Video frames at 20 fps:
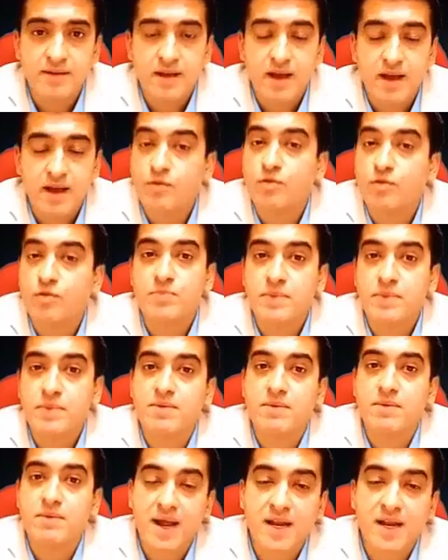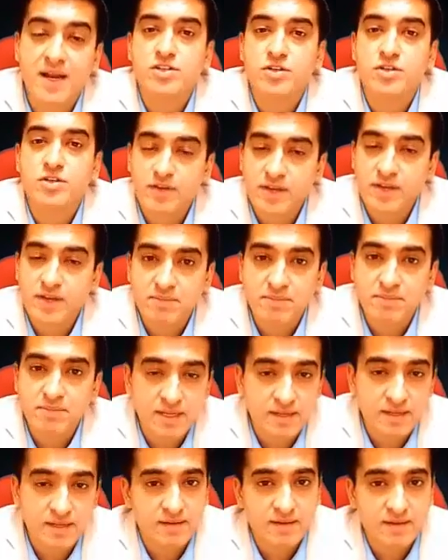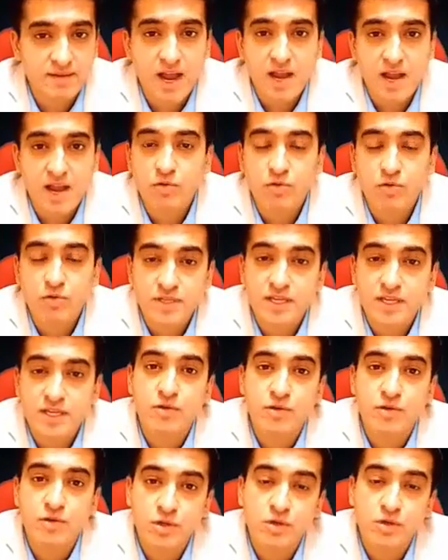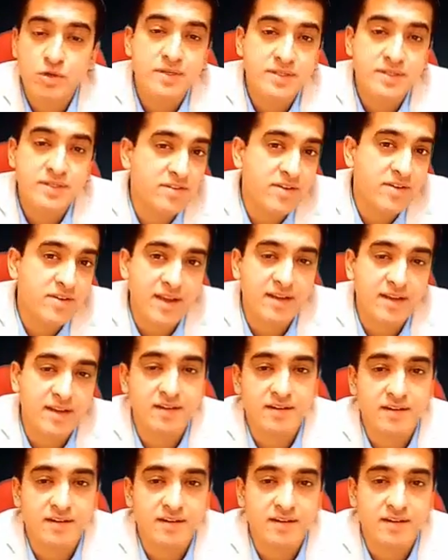I want to become a manager of a company. I want to secure university rank.